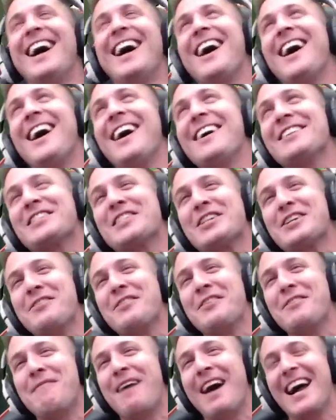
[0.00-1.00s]
oh,
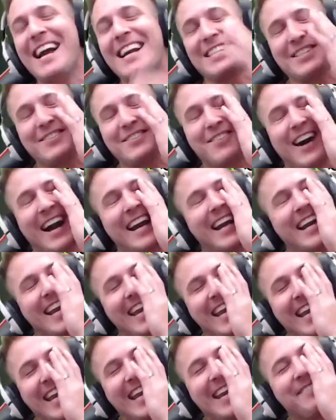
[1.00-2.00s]
do I, do I
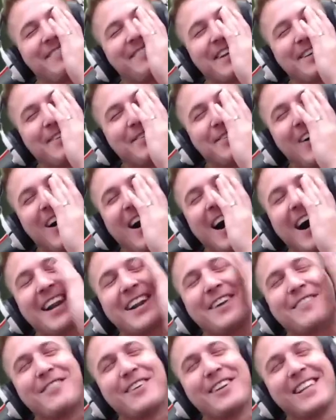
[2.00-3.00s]
even want
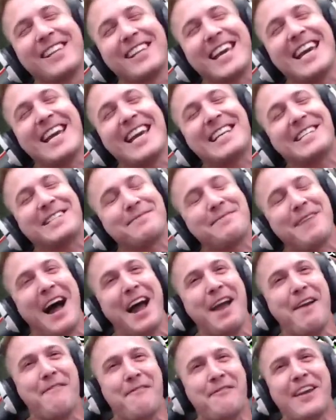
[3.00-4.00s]
to release
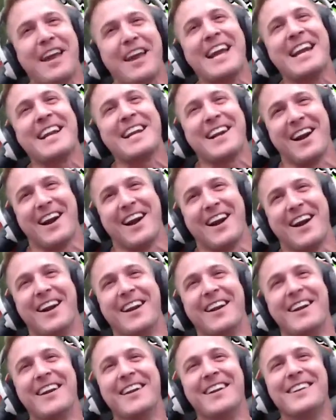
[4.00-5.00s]
my finger?
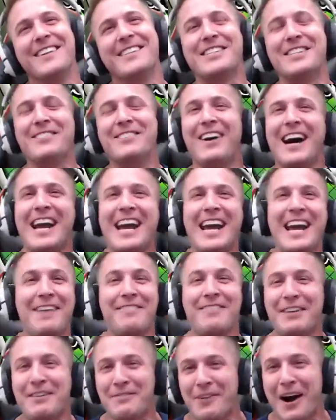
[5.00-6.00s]
Do
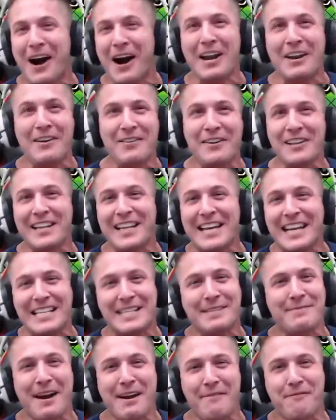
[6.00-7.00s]
I even want to
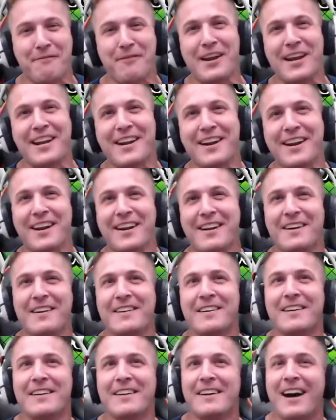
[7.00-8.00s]
release my finger?
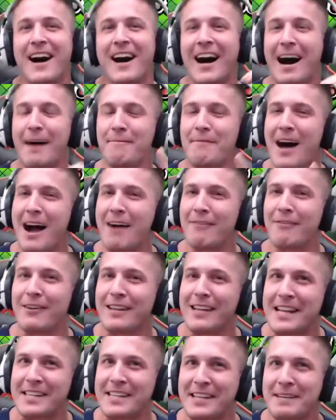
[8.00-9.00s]
I'm not
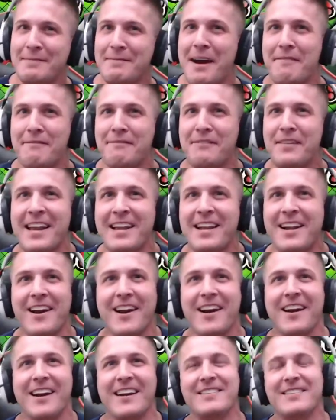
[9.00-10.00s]
releasing my
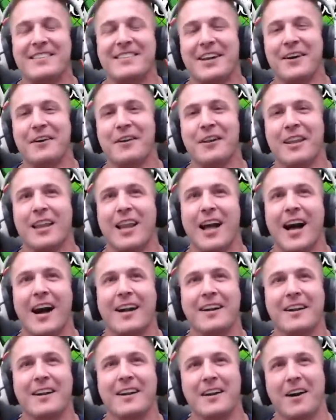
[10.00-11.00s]
finger until Luck
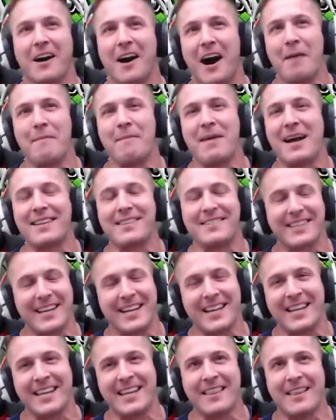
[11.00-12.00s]
comments
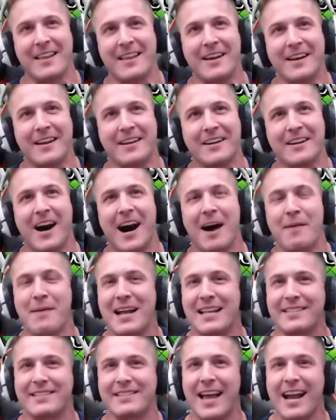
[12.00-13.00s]
in the
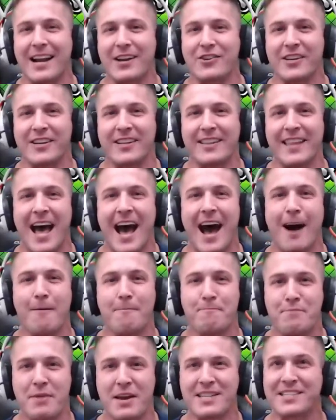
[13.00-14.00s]
comment section how
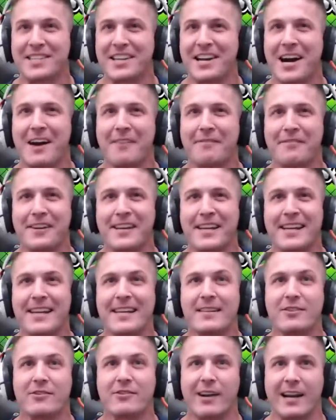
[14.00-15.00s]
pissed off he
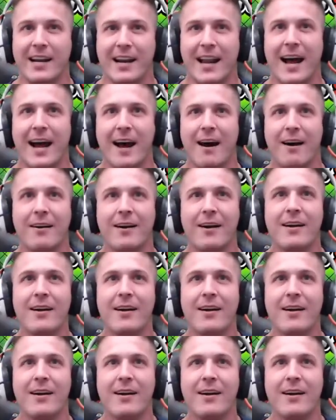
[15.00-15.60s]
is right now.